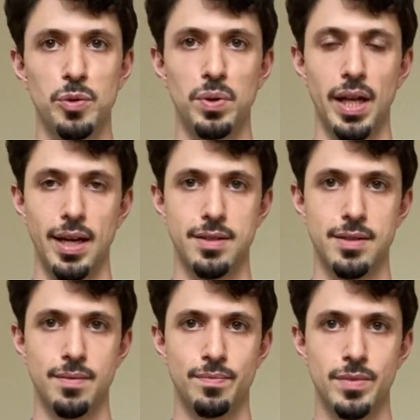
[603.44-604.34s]
into
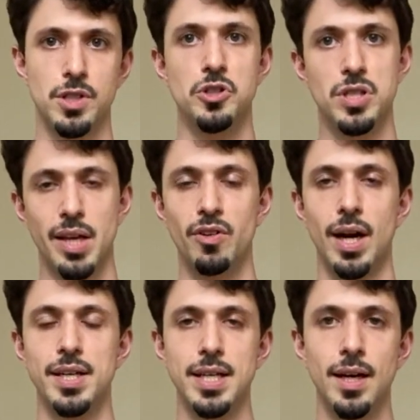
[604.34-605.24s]
place. So just to give you an
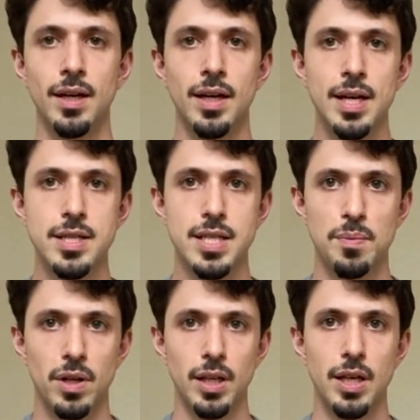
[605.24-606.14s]
idea,
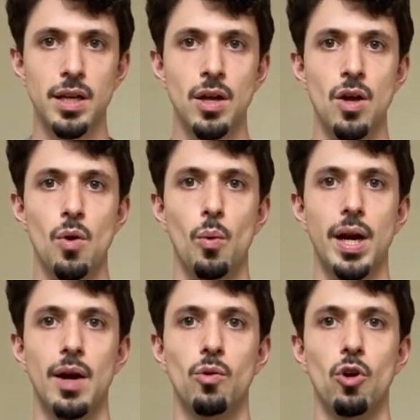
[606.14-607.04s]
typically when
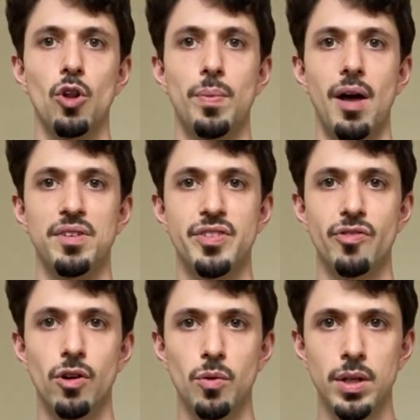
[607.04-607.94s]
I roll the pelvis
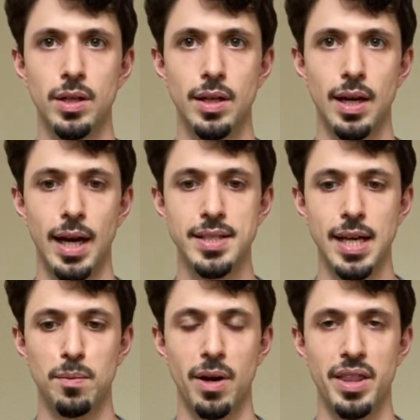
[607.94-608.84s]
forward, I
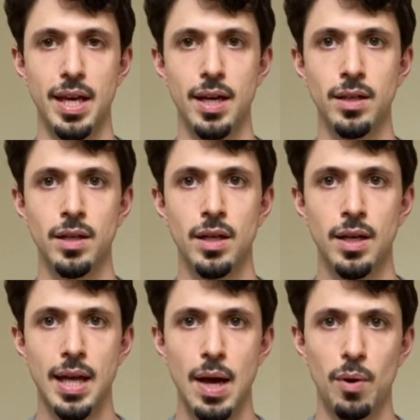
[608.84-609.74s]
take a breath in,
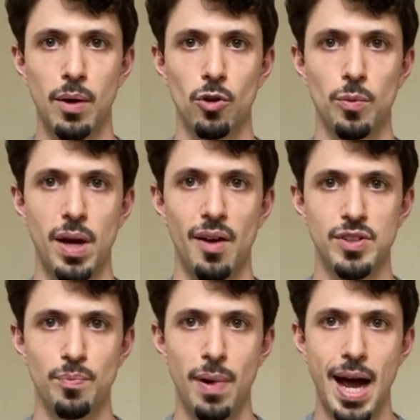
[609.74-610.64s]
and when I roll the pelvis
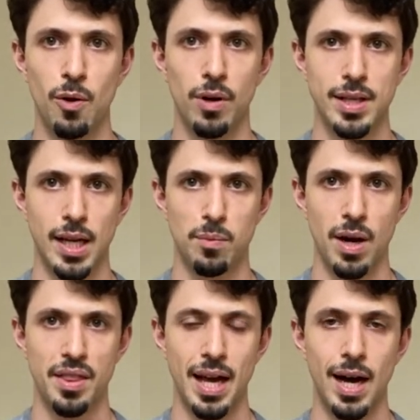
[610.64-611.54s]
backward, I take a
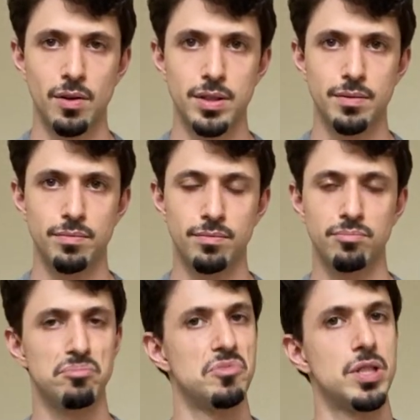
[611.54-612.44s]
breath out.
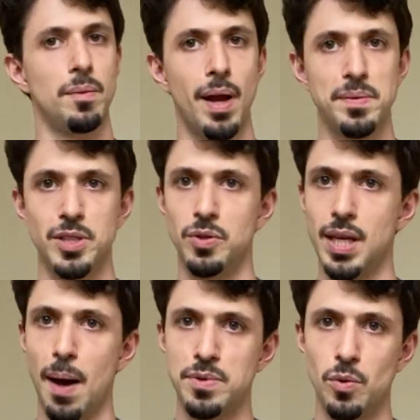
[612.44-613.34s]
Sometimes I do it the
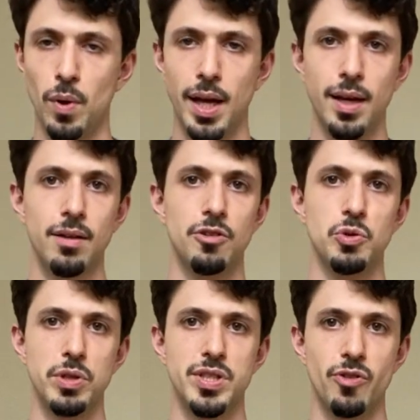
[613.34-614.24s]
opposite way. There's
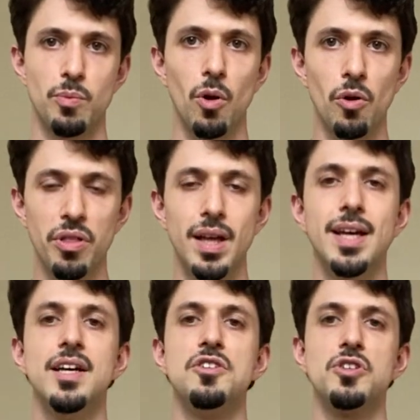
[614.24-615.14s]
reasons for both.
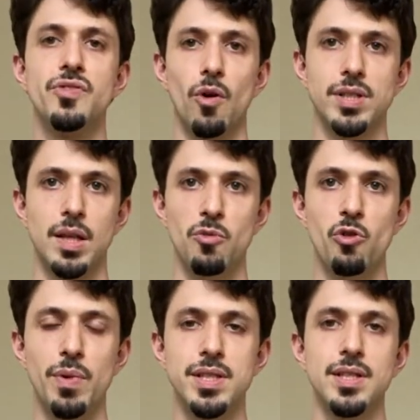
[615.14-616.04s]
Just focus on the
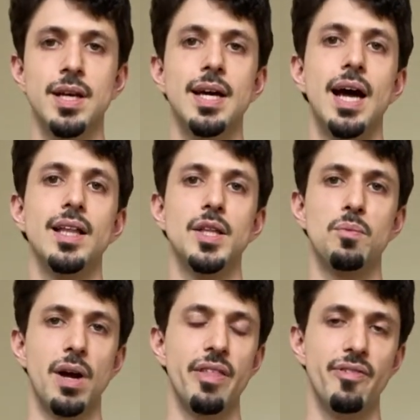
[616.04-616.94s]
movements and let the
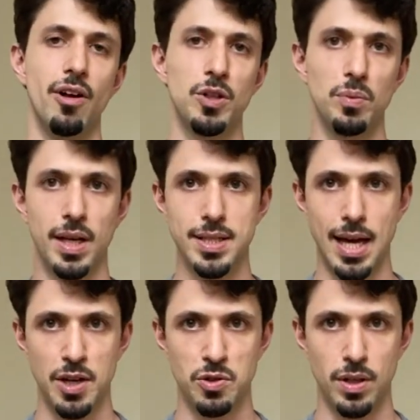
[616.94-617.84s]
breath fall into place
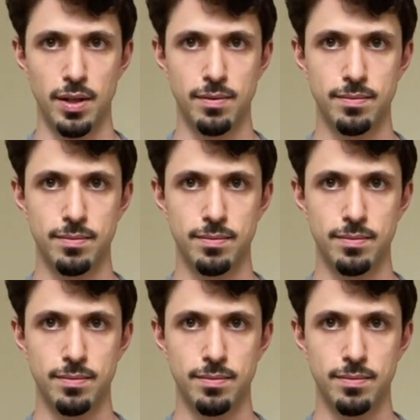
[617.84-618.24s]
naturally.